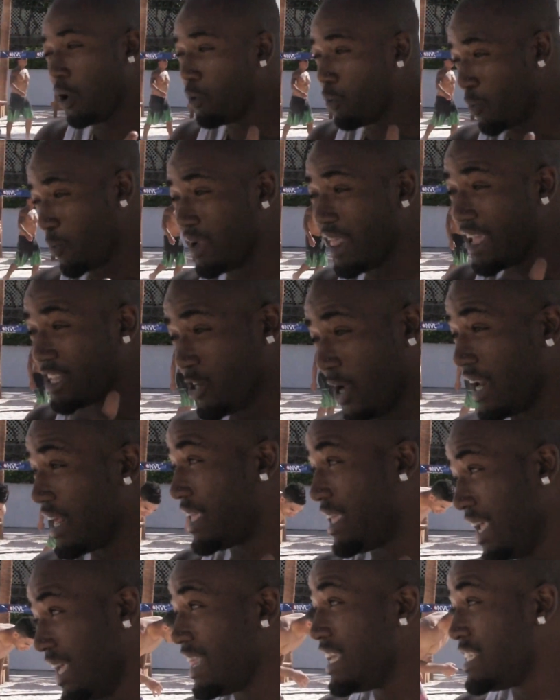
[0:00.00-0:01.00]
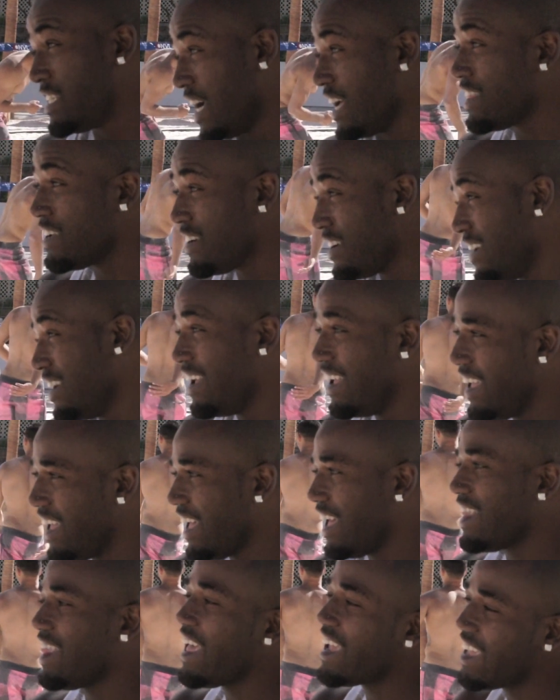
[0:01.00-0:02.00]
point where we're like trying to kill each other
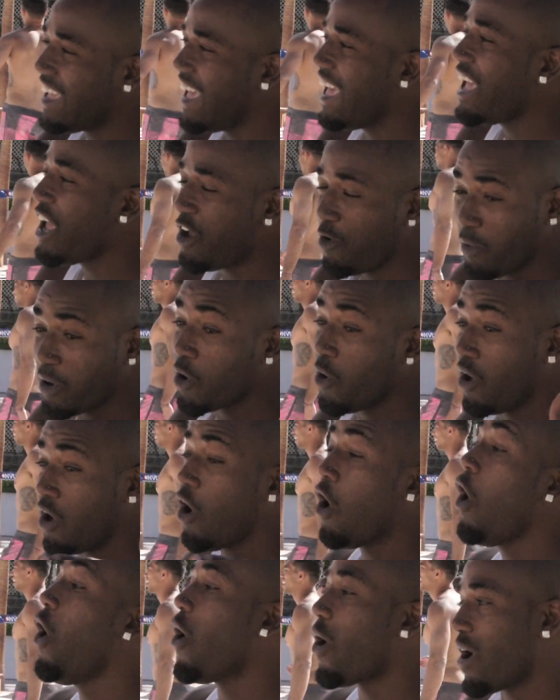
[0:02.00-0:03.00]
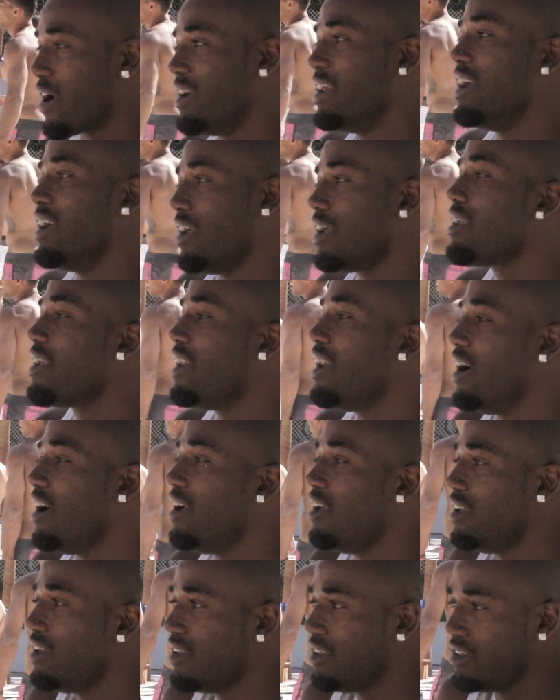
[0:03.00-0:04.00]
and like, hey, we're going hard. You
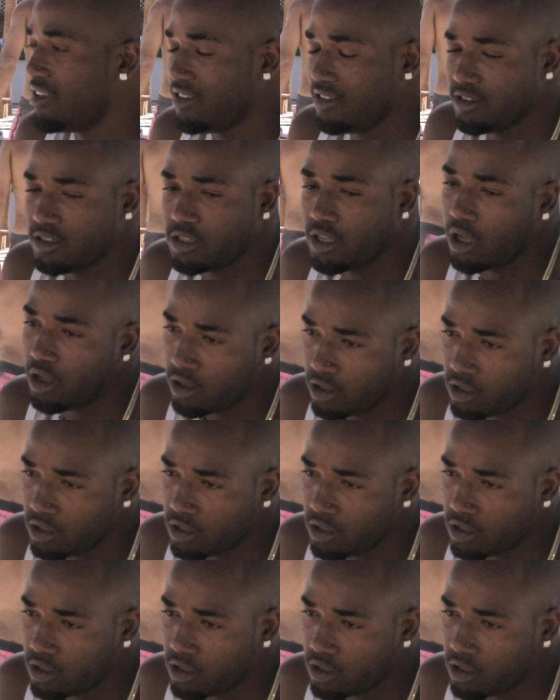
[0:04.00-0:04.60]
know. So.